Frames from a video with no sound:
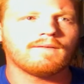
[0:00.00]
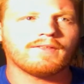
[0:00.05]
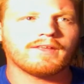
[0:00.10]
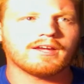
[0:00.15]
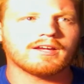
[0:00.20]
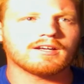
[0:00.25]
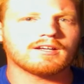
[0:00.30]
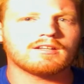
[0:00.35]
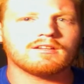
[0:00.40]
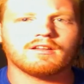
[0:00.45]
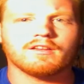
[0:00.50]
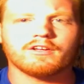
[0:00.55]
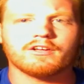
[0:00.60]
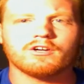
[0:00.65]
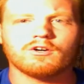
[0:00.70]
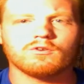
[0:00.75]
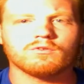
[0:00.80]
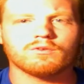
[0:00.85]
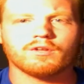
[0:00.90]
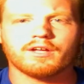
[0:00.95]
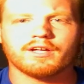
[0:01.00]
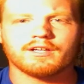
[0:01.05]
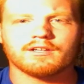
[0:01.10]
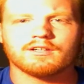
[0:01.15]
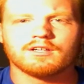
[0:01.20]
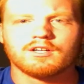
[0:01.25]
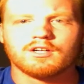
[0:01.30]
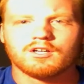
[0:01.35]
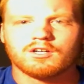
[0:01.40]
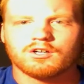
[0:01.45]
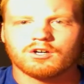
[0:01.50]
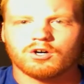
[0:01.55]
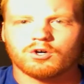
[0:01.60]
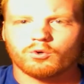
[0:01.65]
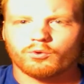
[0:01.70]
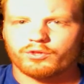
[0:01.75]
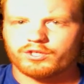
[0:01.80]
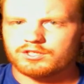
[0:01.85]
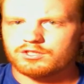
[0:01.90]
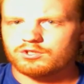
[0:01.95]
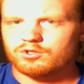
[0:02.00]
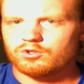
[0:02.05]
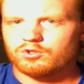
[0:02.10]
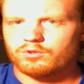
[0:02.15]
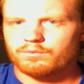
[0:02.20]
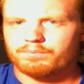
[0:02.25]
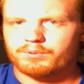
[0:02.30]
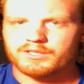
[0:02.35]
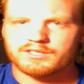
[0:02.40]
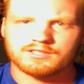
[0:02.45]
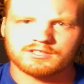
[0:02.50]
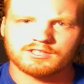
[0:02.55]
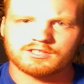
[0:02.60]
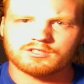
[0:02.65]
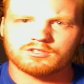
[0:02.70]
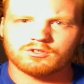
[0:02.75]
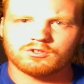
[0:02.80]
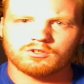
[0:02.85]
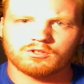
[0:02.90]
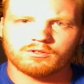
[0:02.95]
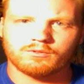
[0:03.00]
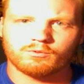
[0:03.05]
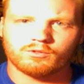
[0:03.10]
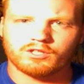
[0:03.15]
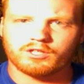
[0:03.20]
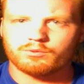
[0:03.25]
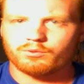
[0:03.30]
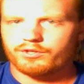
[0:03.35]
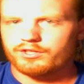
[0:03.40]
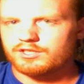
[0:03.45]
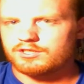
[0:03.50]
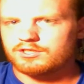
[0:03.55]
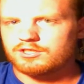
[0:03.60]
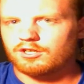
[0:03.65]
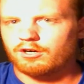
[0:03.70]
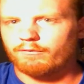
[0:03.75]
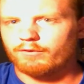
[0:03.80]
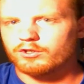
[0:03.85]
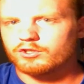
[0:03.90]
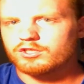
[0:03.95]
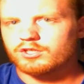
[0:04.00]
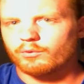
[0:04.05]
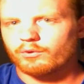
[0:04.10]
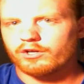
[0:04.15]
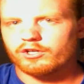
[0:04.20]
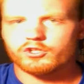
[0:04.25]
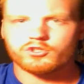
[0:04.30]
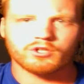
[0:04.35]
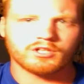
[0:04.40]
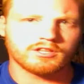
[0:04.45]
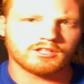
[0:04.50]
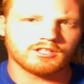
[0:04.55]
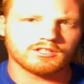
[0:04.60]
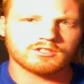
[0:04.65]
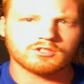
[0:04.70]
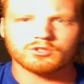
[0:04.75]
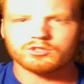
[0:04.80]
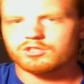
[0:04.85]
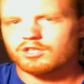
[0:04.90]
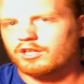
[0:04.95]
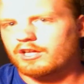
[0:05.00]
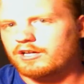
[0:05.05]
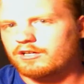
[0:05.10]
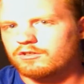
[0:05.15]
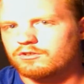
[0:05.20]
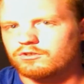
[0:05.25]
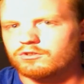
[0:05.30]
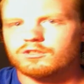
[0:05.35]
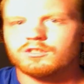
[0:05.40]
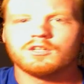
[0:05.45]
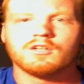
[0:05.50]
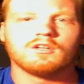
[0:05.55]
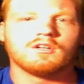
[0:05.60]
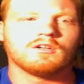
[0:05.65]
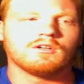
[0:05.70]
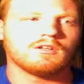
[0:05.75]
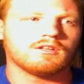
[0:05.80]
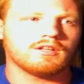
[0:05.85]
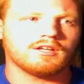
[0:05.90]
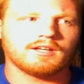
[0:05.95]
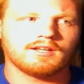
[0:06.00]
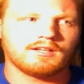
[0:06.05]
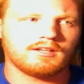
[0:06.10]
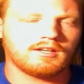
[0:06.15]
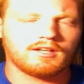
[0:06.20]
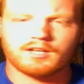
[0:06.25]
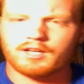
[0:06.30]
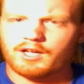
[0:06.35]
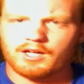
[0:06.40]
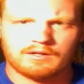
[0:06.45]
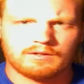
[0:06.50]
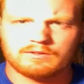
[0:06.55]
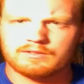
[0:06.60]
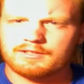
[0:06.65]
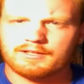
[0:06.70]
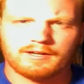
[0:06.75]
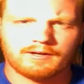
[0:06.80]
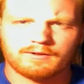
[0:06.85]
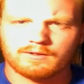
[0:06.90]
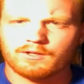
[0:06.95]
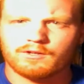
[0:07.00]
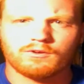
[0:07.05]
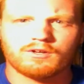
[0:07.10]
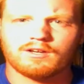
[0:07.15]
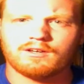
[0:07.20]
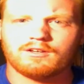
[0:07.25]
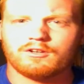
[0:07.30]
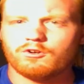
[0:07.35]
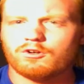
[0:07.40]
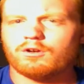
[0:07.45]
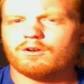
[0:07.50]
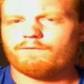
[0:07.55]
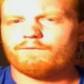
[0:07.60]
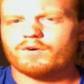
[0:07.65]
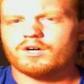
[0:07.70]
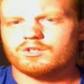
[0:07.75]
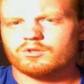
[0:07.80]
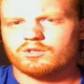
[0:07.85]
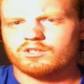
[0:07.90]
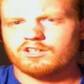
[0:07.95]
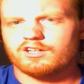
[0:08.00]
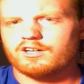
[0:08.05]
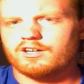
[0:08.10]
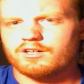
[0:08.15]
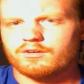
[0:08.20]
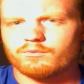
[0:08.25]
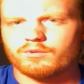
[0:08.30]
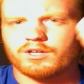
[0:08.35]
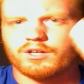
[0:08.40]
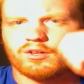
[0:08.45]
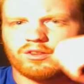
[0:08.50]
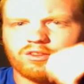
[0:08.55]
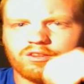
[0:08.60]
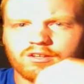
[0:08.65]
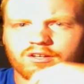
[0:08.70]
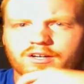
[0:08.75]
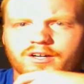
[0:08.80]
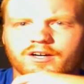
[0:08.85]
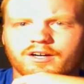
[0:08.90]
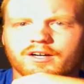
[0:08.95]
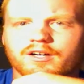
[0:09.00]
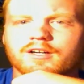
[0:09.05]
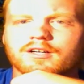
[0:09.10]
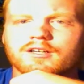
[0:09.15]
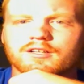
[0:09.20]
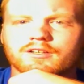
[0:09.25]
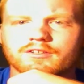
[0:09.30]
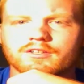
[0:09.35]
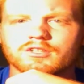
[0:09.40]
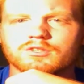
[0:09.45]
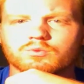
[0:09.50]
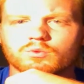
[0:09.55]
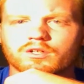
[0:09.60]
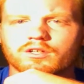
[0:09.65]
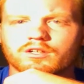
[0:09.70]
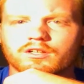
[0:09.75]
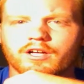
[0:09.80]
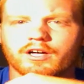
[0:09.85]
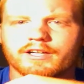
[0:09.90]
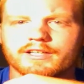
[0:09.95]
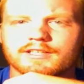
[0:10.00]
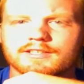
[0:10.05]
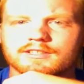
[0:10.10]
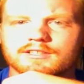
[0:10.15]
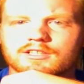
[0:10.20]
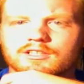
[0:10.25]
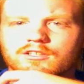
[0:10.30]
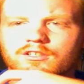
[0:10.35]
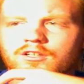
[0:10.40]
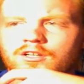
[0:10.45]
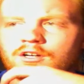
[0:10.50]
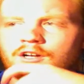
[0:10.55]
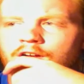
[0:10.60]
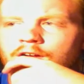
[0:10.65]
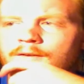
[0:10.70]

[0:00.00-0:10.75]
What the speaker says: Like, they don't, like, oh, this gold plus this gold will equal these silvers, so we're going to trade these golds to that gold. And no, you can follow along with this one a lot easier